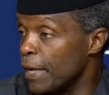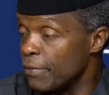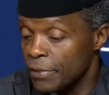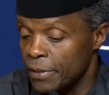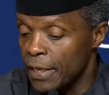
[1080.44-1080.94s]
are
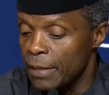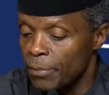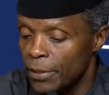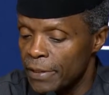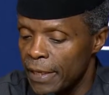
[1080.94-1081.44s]
even saying
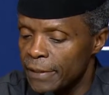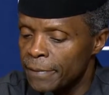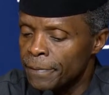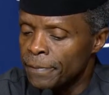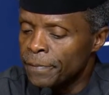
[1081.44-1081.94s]
much less.
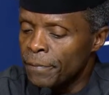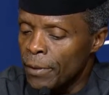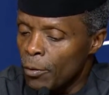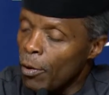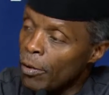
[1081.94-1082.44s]

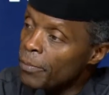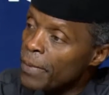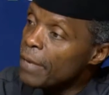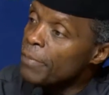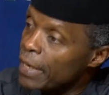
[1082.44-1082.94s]
Oil
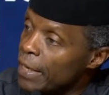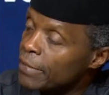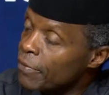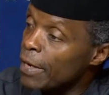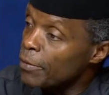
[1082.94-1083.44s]
may be
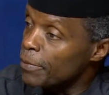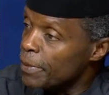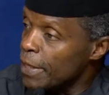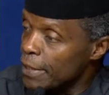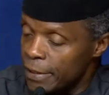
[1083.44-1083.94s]
less
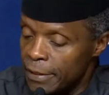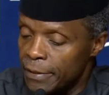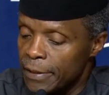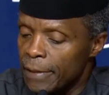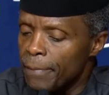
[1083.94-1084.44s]
valuable than it is
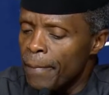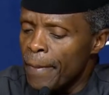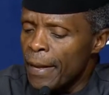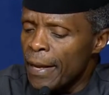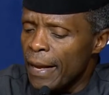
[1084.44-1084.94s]
today.
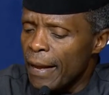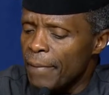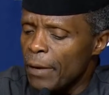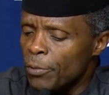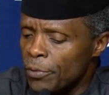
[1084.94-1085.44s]

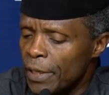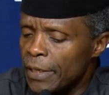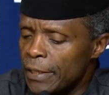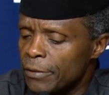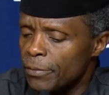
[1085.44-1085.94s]
And that we really
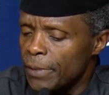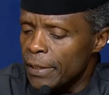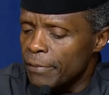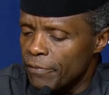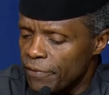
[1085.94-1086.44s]
need to
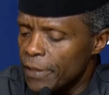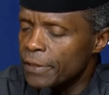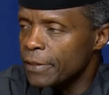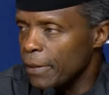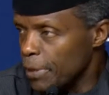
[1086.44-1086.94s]
be,
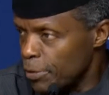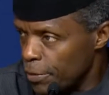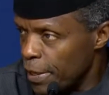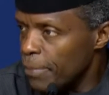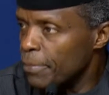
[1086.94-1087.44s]
first, I mean, to
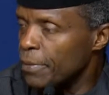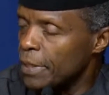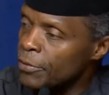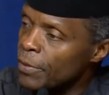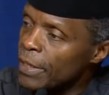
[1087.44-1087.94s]
them,
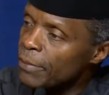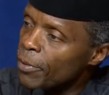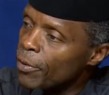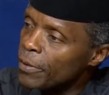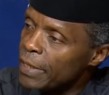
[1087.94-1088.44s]
is really
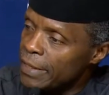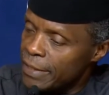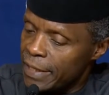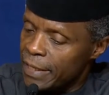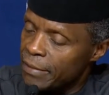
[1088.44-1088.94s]
more, let's
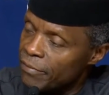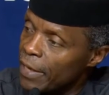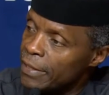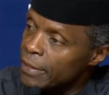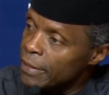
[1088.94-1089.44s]
take
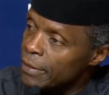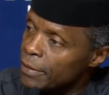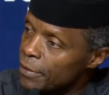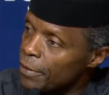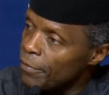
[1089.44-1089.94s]

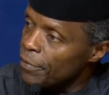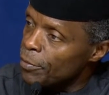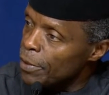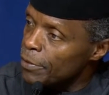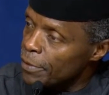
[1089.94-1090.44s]
advantage of the
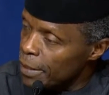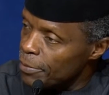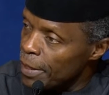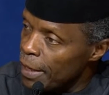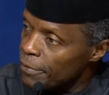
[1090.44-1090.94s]
window
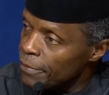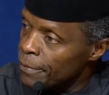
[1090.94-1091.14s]
that we have,